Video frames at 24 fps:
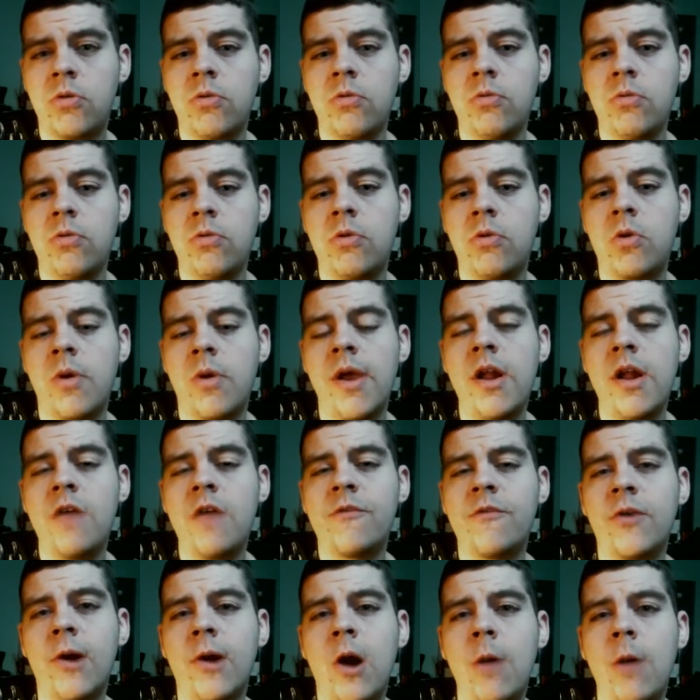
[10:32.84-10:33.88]
crying out for
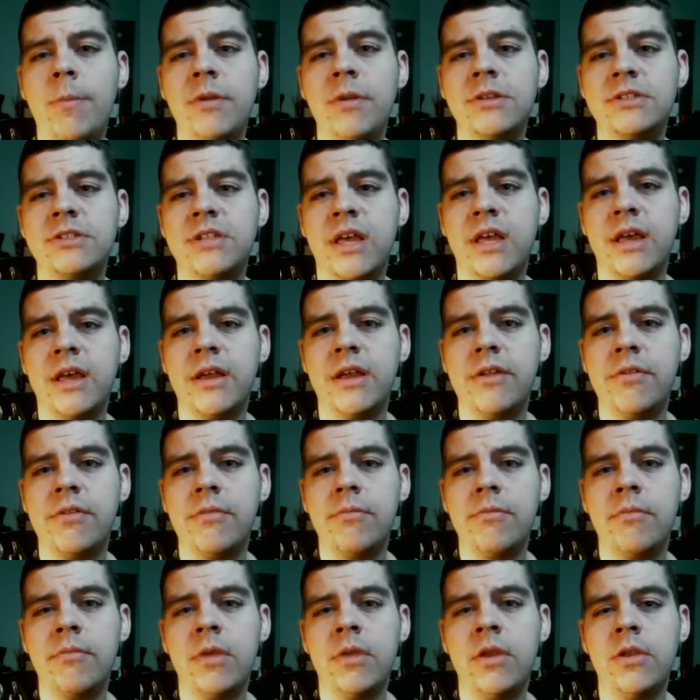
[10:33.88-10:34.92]
help inside
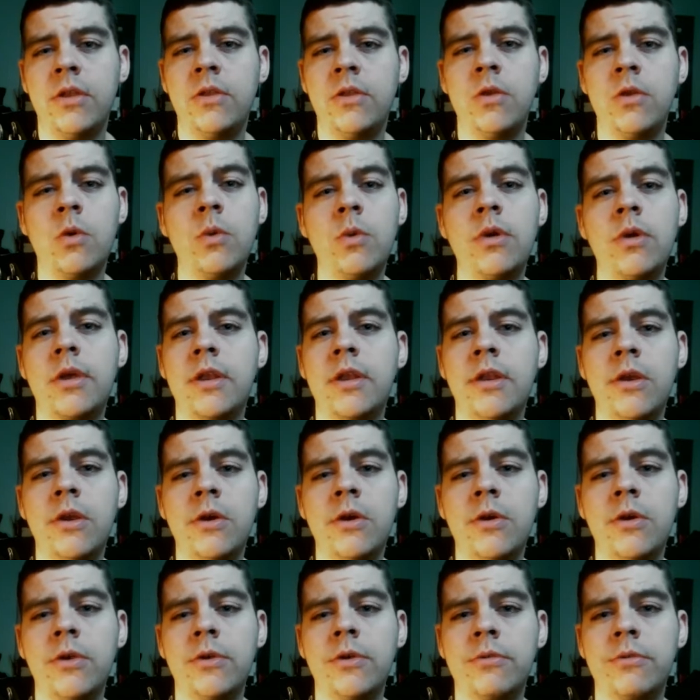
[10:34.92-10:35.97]
and that no one can hear
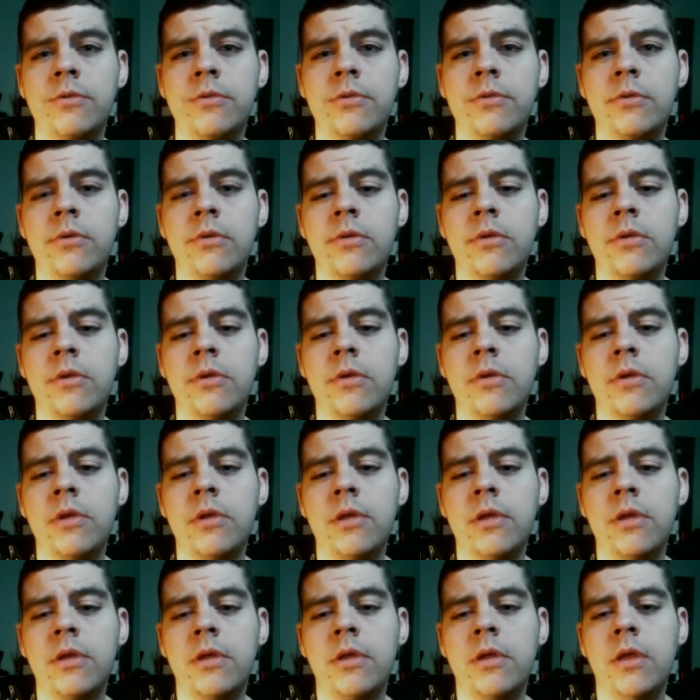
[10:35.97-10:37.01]
you.
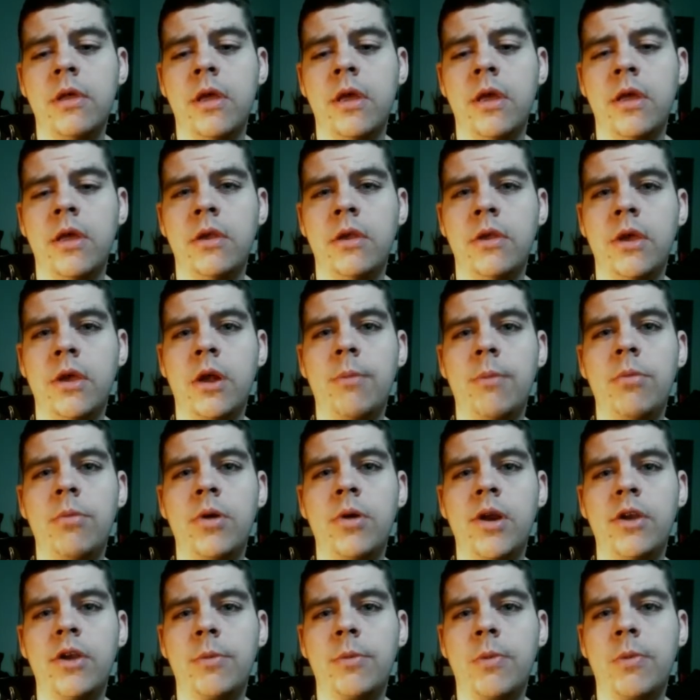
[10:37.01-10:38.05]
And you gotta put
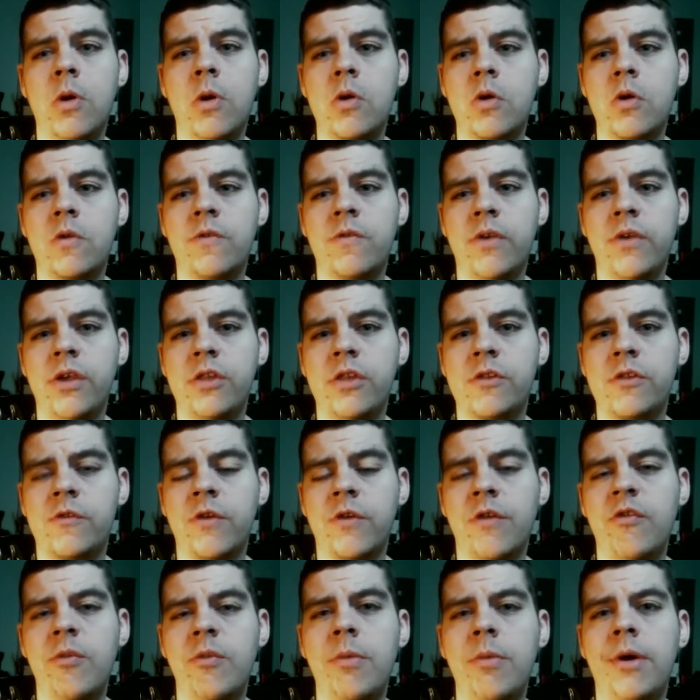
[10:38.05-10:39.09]
on your poker face for
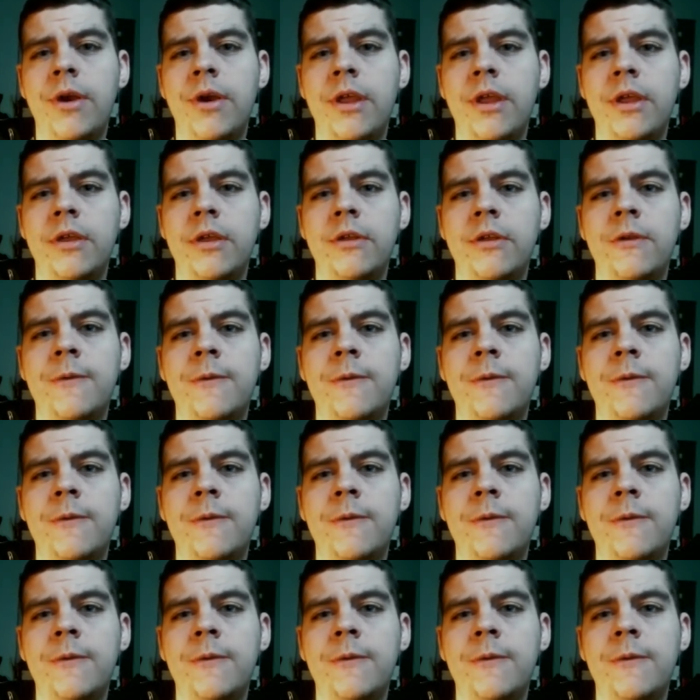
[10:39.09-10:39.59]
everybody, and